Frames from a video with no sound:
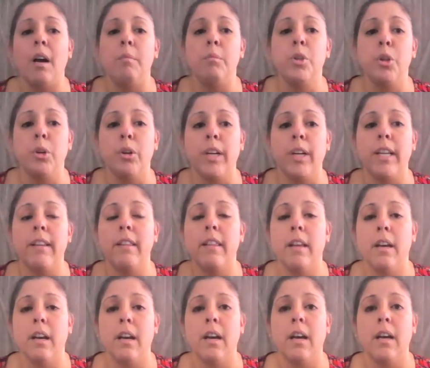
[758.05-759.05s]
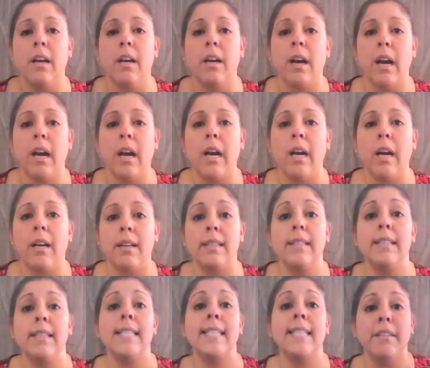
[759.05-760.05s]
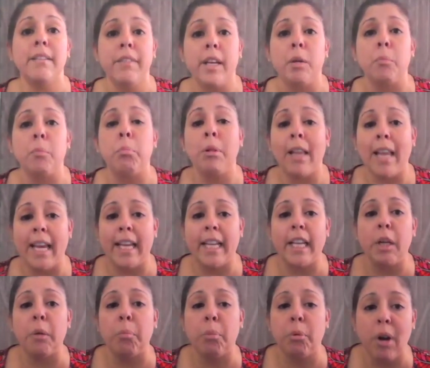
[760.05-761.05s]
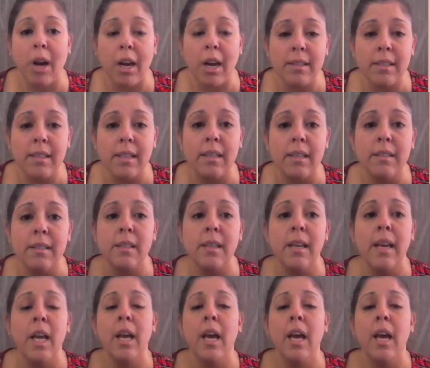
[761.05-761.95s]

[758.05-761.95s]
during the conceiving planning process.